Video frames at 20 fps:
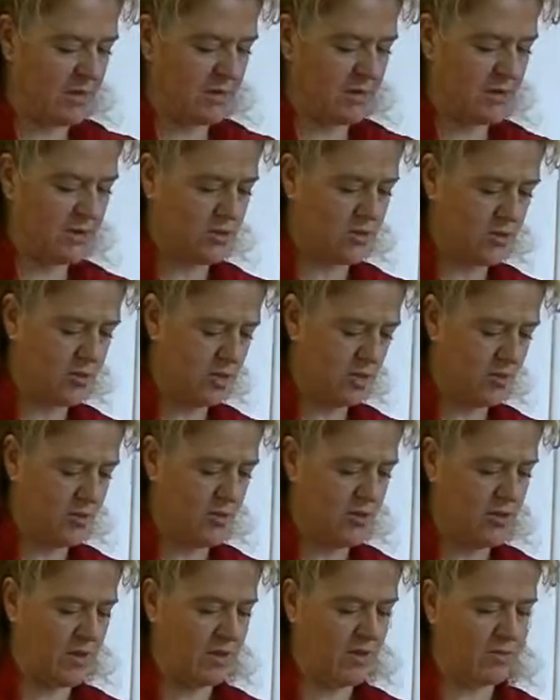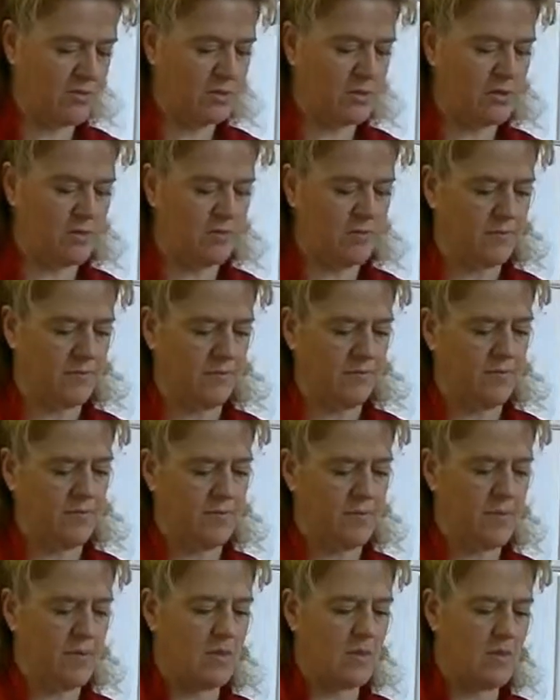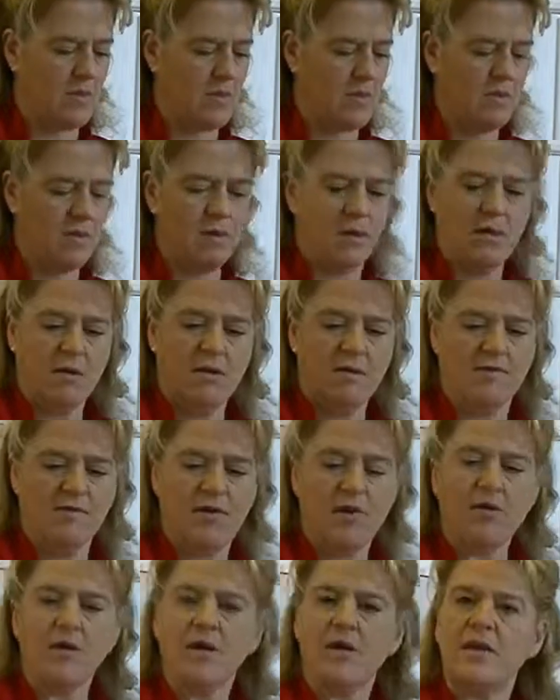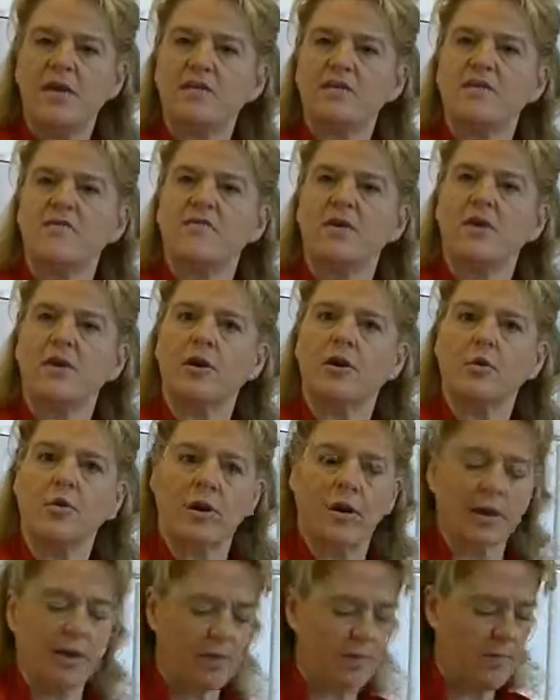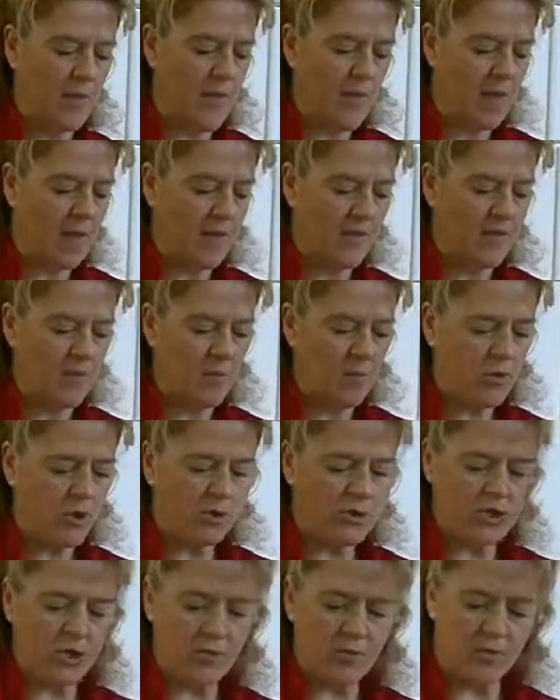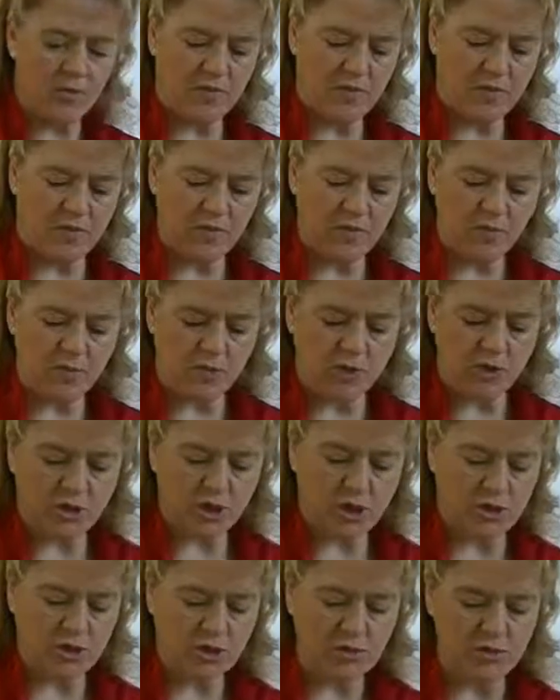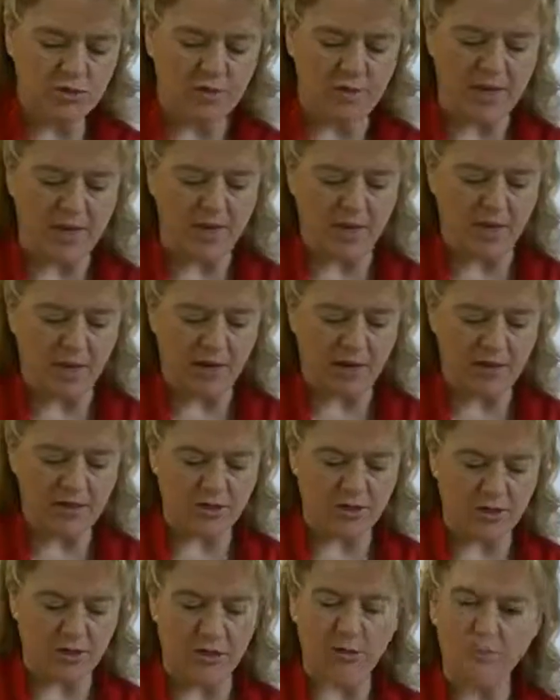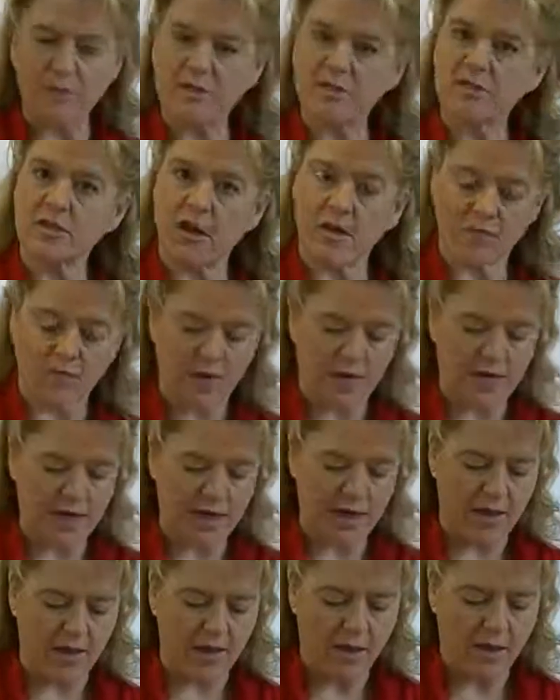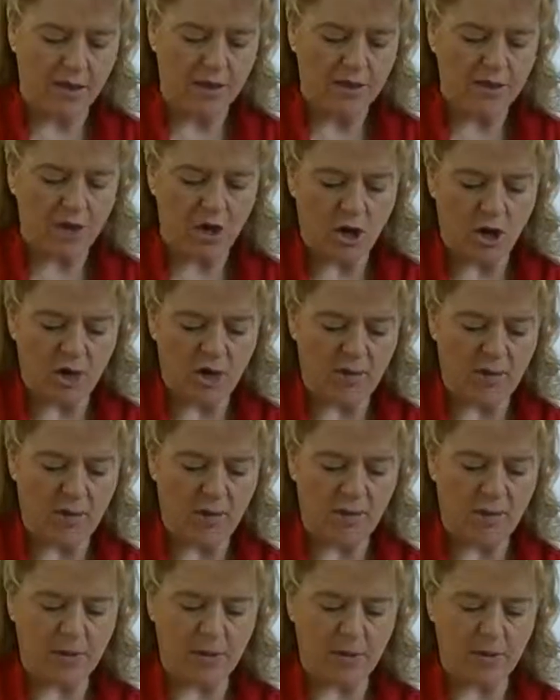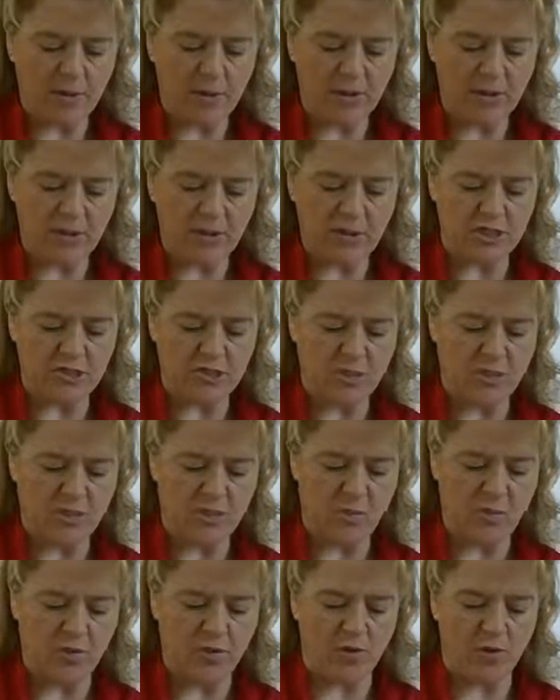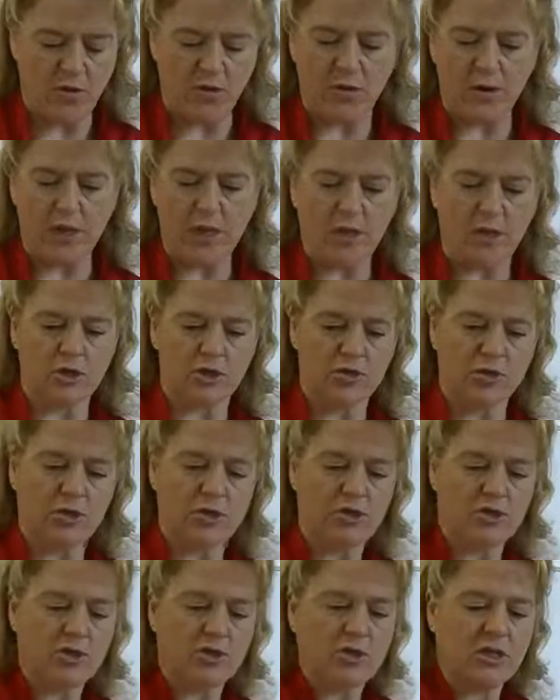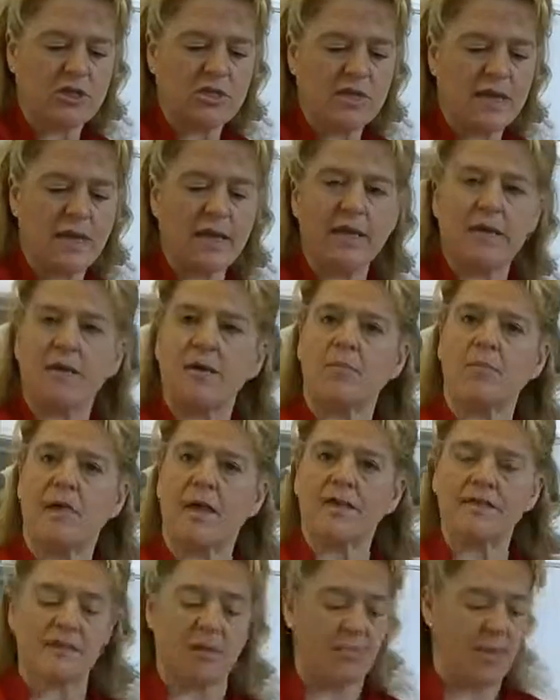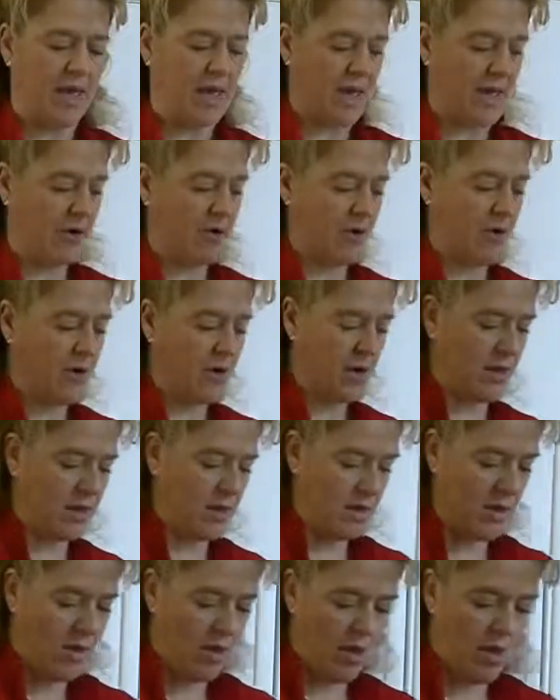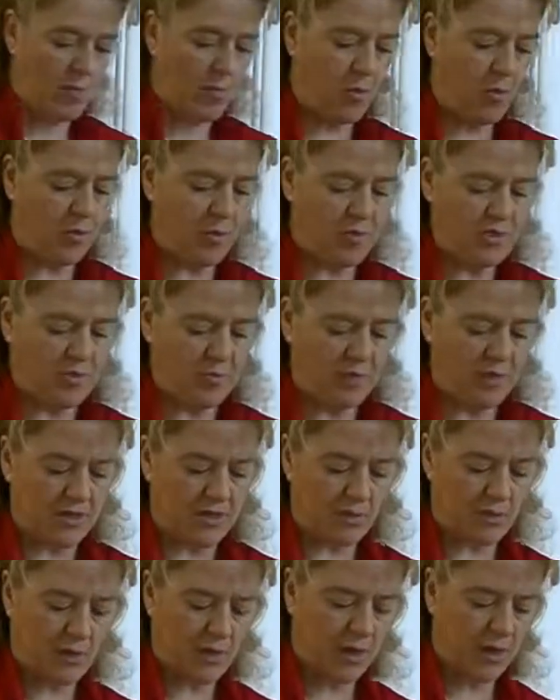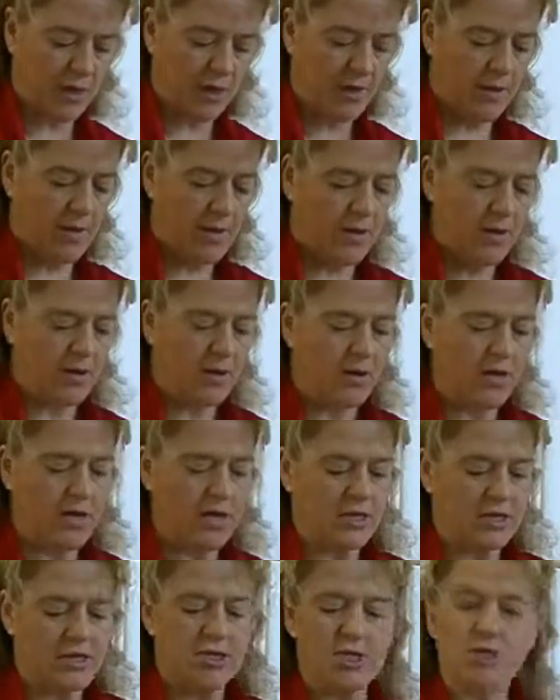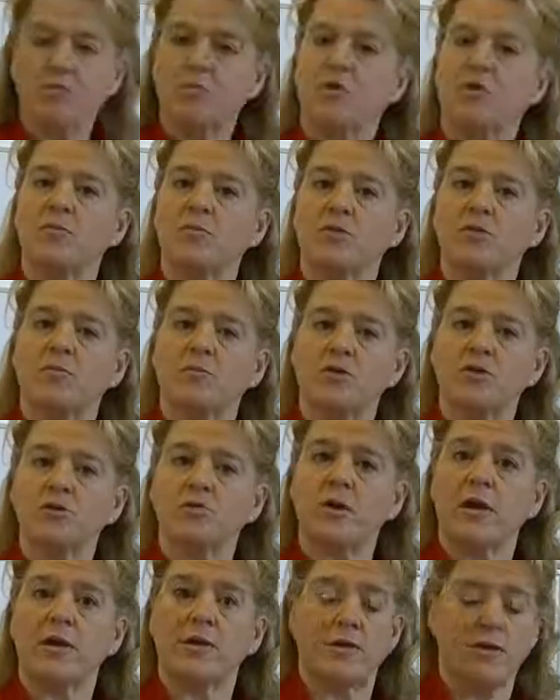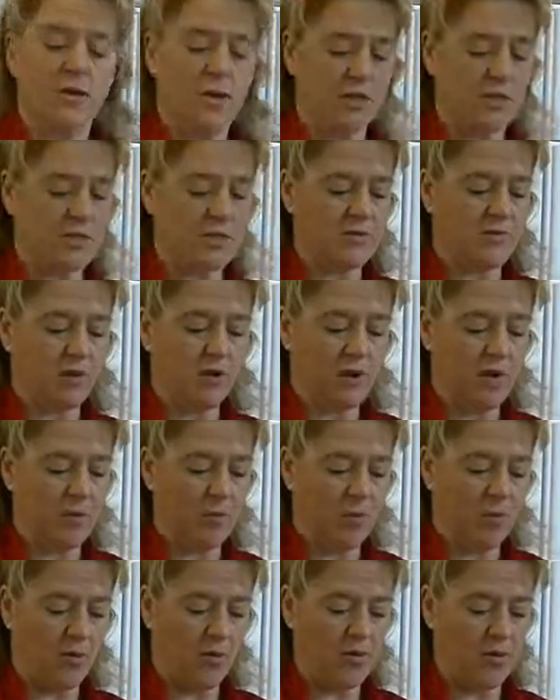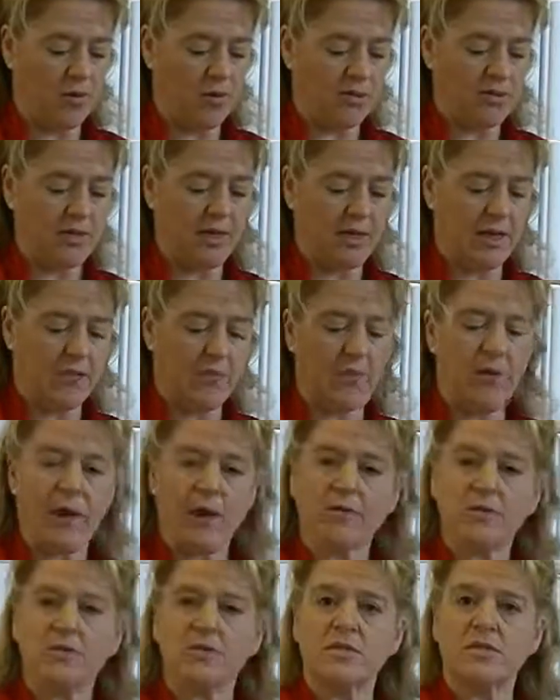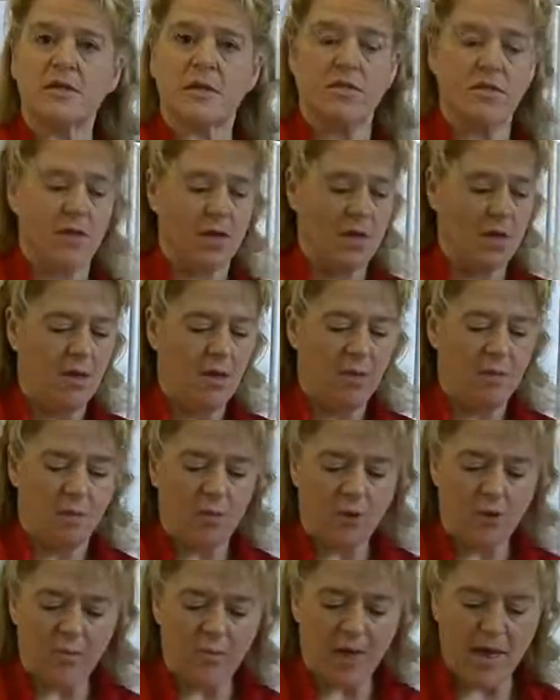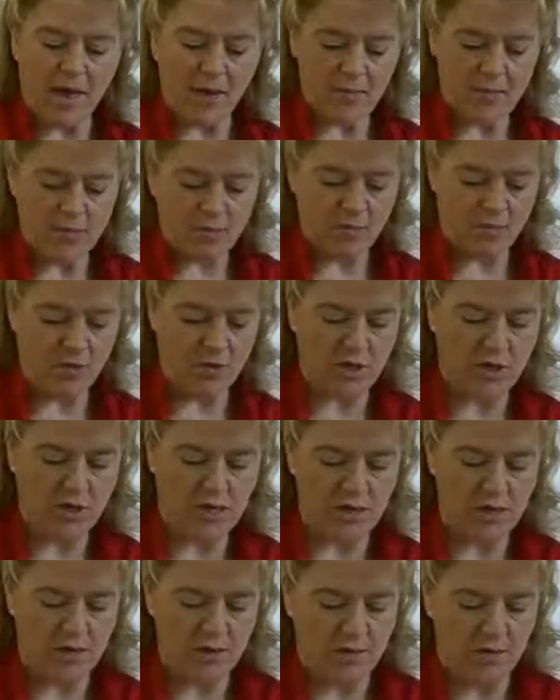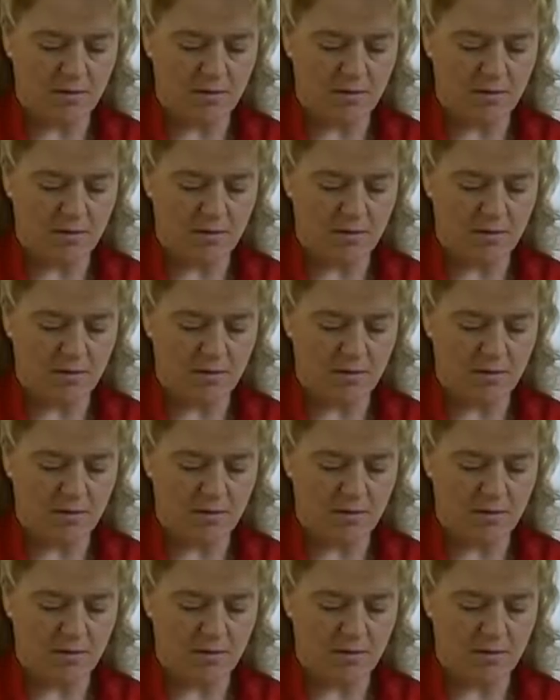Let's do a couple of those. Very easy, very quick. And then when you're done with these, what you're going to do to make them, because they're a little bit soft right now, to harden them up a little bit, just to make them where they're a great little treat that you could take in a plastic bag or in a bowl or something to work, you could actually just put them in the refrigerator and just for a couple, it's like a couple hours and stuff. Pull them out when you need it,